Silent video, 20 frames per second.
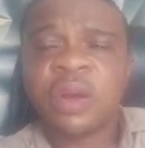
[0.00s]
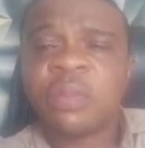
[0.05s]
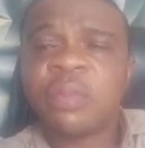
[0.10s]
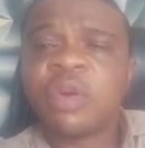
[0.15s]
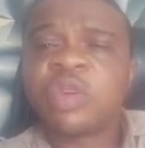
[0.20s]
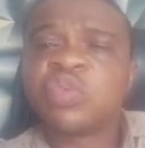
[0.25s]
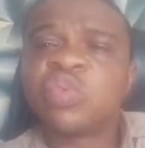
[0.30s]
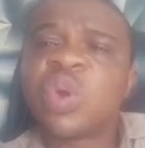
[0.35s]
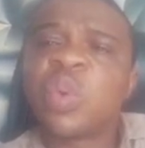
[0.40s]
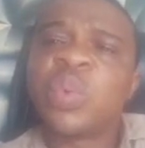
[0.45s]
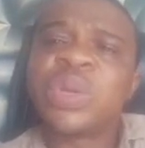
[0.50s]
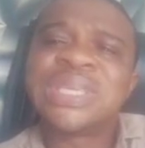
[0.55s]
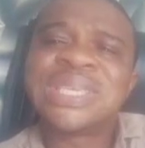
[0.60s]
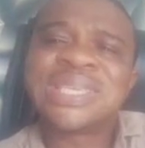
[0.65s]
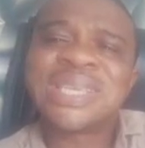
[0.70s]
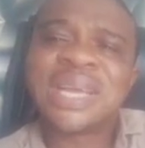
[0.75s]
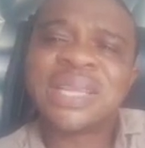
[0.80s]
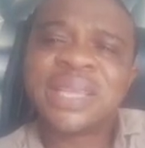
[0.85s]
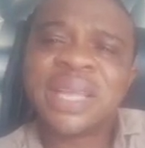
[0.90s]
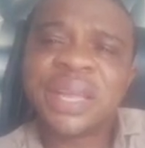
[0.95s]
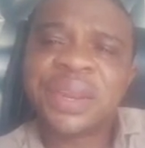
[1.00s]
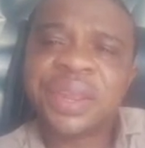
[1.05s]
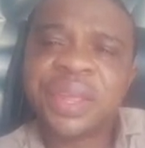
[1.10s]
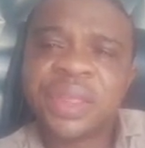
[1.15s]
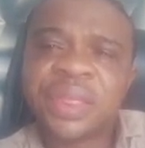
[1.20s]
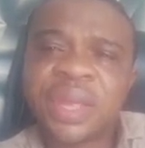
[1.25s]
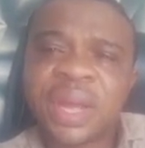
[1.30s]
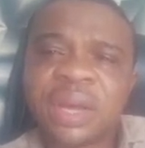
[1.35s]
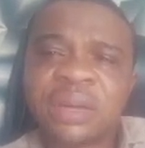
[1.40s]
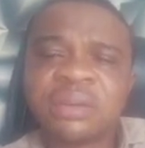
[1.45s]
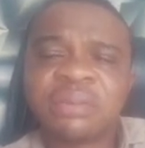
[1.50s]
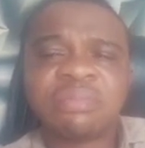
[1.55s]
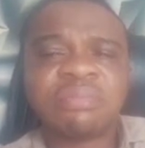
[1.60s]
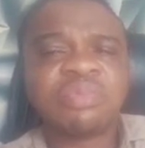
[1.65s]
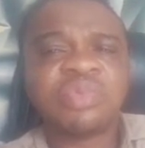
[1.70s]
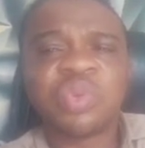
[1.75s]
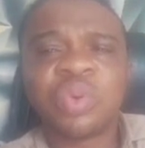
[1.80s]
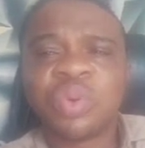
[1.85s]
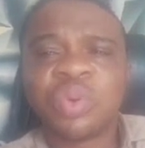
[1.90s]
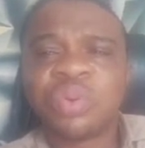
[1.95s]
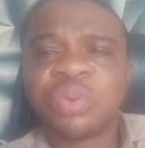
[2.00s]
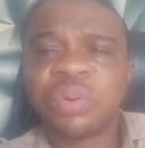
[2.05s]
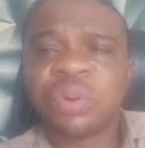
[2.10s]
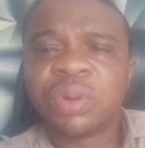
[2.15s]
But when we started it, and you know,